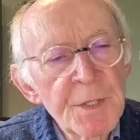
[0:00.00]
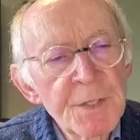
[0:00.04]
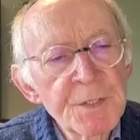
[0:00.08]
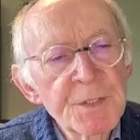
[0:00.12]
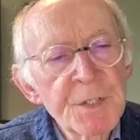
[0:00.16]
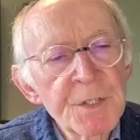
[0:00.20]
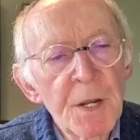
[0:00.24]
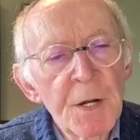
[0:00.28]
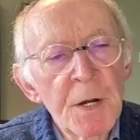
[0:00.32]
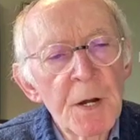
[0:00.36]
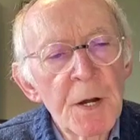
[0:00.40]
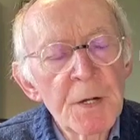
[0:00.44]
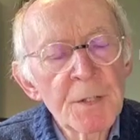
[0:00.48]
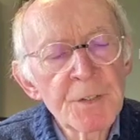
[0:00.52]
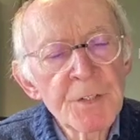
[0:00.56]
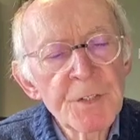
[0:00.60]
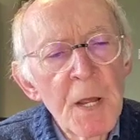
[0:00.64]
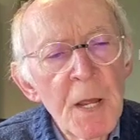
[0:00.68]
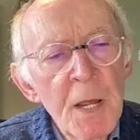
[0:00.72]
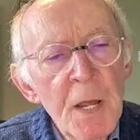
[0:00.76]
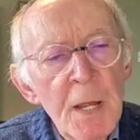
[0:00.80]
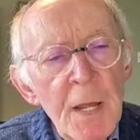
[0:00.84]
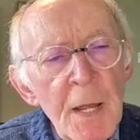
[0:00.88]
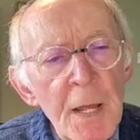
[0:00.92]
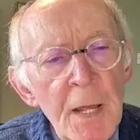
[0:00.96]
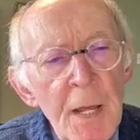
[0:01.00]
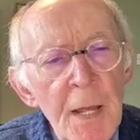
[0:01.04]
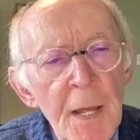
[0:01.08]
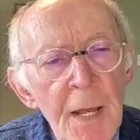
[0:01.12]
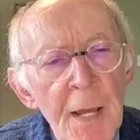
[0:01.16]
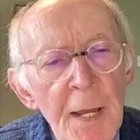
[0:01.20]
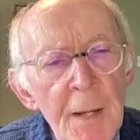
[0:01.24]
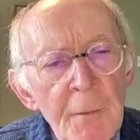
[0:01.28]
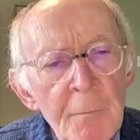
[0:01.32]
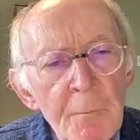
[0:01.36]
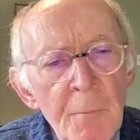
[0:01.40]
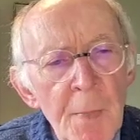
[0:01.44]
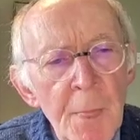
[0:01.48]
police cars,
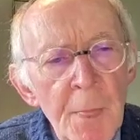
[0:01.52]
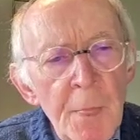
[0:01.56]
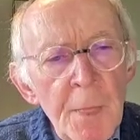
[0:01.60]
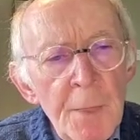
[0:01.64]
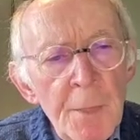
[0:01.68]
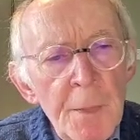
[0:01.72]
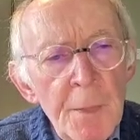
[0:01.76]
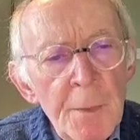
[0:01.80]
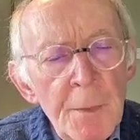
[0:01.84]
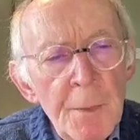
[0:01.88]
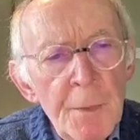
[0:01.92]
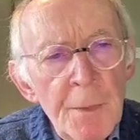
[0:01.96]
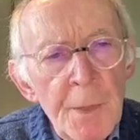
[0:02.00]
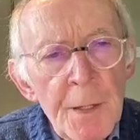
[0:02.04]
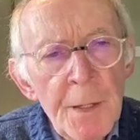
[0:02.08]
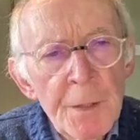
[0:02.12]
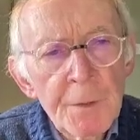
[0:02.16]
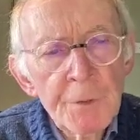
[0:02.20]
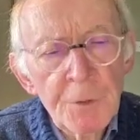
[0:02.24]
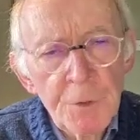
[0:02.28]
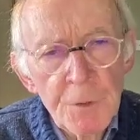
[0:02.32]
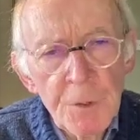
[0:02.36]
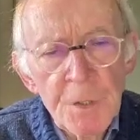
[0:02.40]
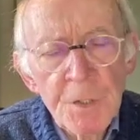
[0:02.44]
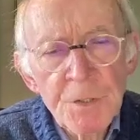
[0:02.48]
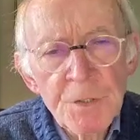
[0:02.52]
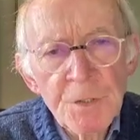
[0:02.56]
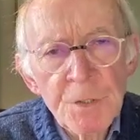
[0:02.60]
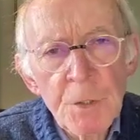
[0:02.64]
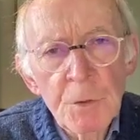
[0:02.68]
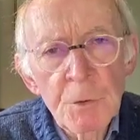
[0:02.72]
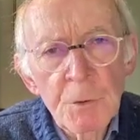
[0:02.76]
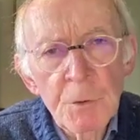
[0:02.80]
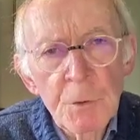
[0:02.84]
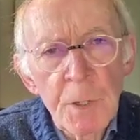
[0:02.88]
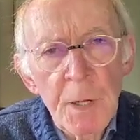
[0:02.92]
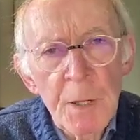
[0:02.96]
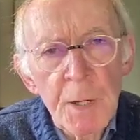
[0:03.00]
they're doing
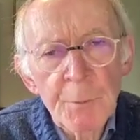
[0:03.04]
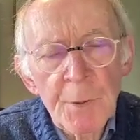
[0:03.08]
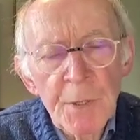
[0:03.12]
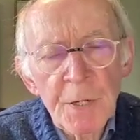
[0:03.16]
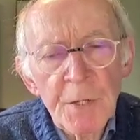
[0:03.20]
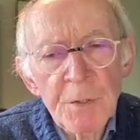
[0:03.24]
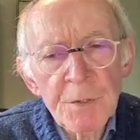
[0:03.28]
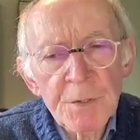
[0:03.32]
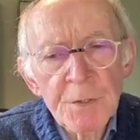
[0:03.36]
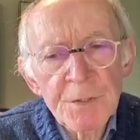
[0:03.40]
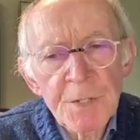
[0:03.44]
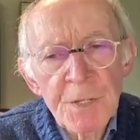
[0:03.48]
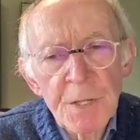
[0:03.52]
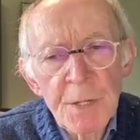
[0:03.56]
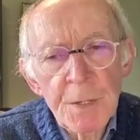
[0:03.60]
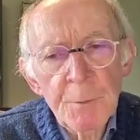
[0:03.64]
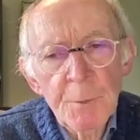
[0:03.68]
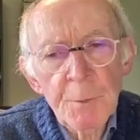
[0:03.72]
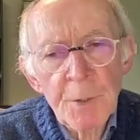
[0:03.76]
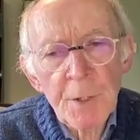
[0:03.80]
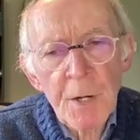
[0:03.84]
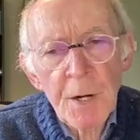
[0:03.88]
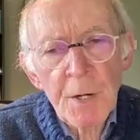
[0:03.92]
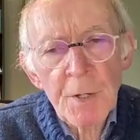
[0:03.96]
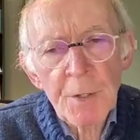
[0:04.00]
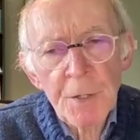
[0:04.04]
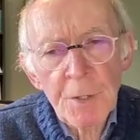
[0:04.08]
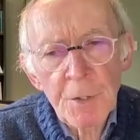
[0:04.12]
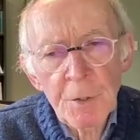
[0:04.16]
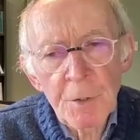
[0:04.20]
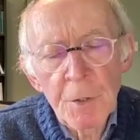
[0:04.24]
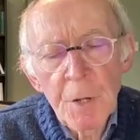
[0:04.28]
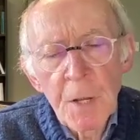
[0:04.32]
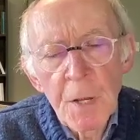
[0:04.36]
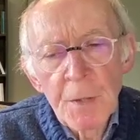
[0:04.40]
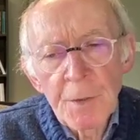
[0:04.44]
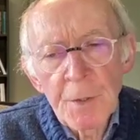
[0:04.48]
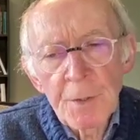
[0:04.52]
so because they would
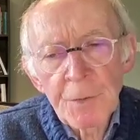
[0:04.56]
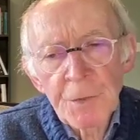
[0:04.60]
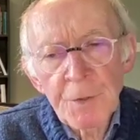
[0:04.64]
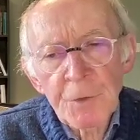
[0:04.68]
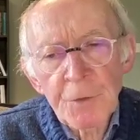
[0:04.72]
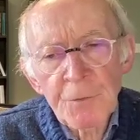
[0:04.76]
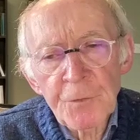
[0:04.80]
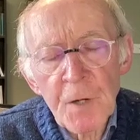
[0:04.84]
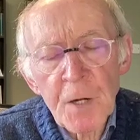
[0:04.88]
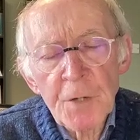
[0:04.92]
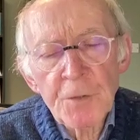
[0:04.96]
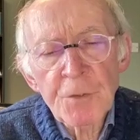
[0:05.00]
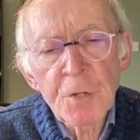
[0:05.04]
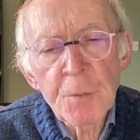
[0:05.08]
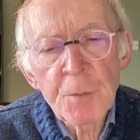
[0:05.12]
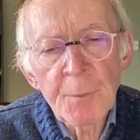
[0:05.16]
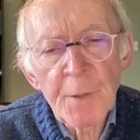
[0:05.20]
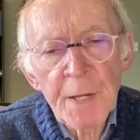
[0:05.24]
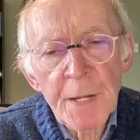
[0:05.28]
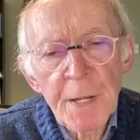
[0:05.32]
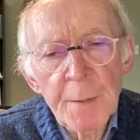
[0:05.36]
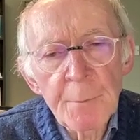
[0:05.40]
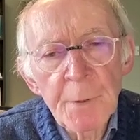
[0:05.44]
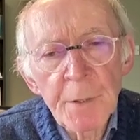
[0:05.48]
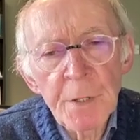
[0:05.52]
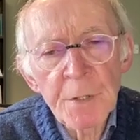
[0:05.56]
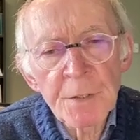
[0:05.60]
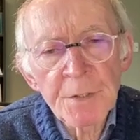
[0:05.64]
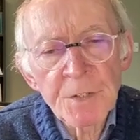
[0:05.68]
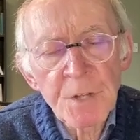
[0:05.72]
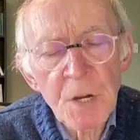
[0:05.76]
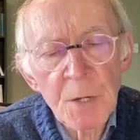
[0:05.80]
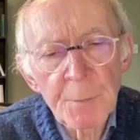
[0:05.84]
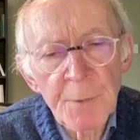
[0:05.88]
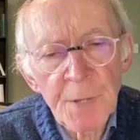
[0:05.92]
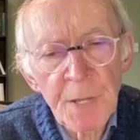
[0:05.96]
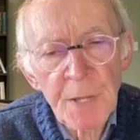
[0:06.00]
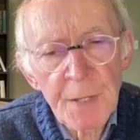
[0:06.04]
argue that there are far too many immigrants
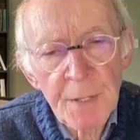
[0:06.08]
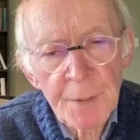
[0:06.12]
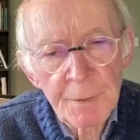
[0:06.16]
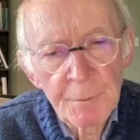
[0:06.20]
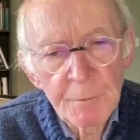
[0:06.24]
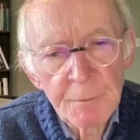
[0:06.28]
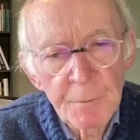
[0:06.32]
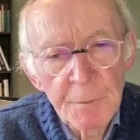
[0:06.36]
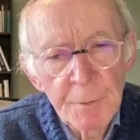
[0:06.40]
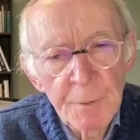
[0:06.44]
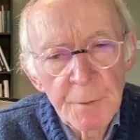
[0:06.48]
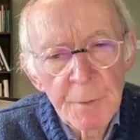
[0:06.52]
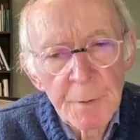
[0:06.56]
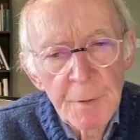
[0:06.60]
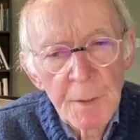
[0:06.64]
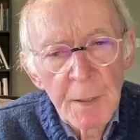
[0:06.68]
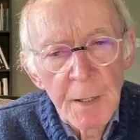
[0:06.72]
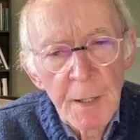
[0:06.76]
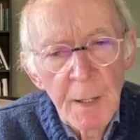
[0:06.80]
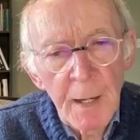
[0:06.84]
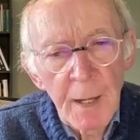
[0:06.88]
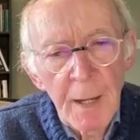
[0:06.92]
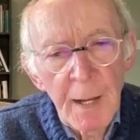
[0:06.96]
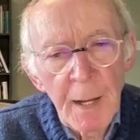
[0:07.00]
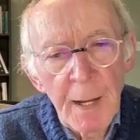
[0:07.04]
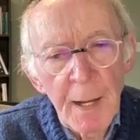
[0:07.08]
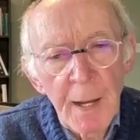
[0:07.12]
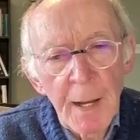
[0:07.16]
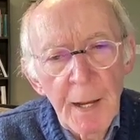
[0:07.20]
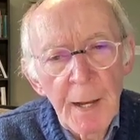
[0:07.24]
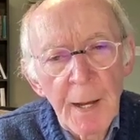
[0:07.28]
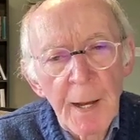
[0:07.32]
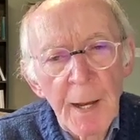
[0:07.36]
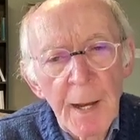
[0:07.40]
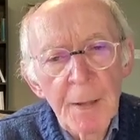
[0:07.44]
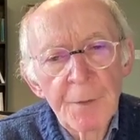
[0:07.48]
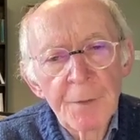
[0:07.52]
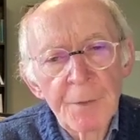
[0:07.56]
coming in,
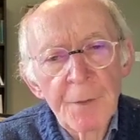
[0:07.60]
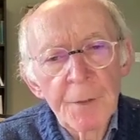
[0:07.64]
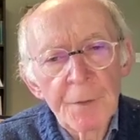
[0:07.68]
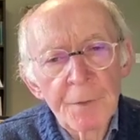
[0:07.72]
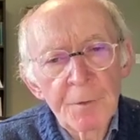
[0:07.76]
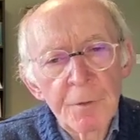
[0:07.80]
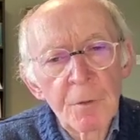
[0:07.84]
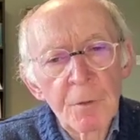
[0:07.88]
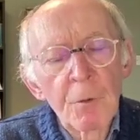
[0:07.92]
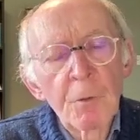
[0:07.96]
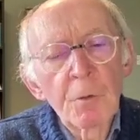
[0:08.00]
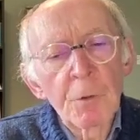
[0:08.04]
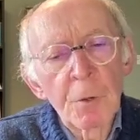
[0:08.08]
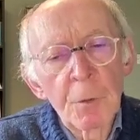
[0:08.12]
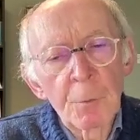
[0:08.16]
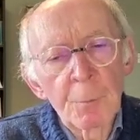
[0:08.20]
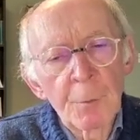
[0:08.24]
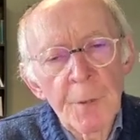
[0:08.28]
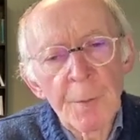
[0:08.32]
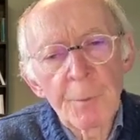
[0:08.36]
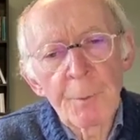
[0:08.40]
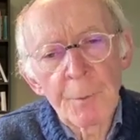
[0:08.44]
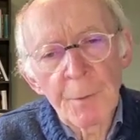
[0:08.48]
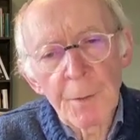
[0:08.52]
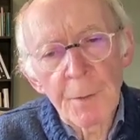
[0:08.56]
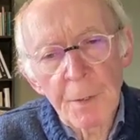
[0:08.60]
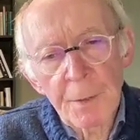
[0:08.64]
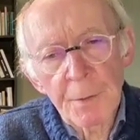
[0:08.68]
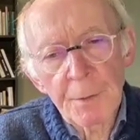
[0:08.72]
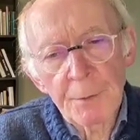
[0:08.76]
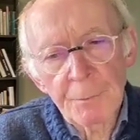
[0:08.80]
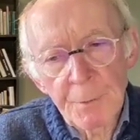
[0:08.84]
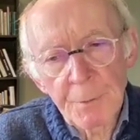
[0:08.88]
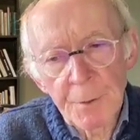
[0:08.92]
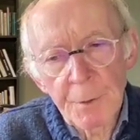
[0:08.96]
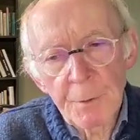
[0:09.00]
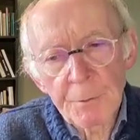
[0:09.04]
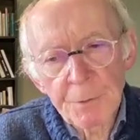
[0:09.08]
and that local people
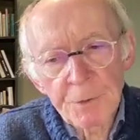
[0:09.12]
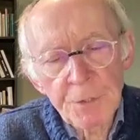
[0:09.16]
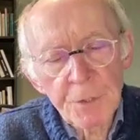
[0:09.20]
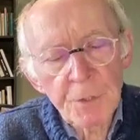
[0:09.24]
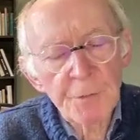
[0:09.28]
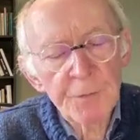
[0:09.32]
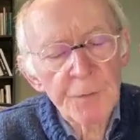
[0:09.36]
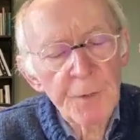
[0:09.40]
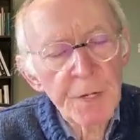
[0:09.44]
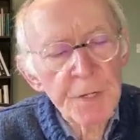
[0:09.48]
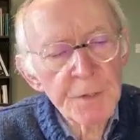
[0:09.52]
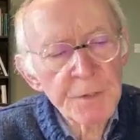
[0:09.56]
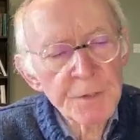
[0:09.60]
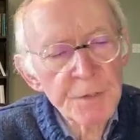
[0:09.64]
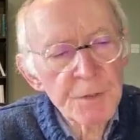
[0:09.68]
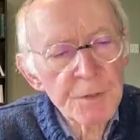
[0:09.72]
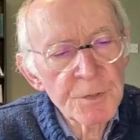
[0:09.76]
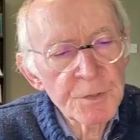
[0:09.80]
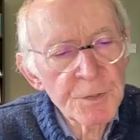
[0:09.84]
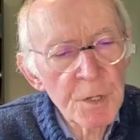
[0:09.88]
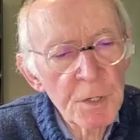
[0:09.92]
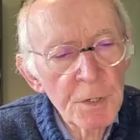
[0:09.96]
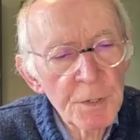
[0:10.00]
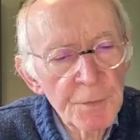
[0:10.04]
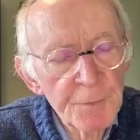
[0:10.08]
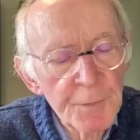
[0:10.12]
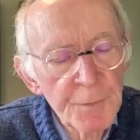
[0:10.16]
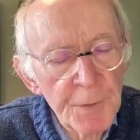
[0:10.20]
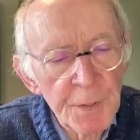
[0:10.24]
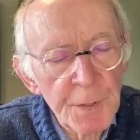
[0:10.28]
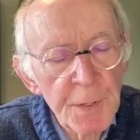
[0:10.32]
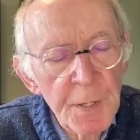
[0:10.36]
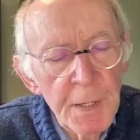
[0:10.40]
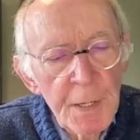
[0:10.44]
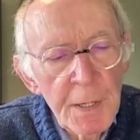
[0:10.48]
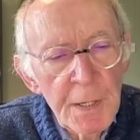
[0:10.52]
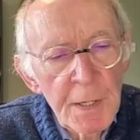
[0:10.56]
are, suffering as a result of it.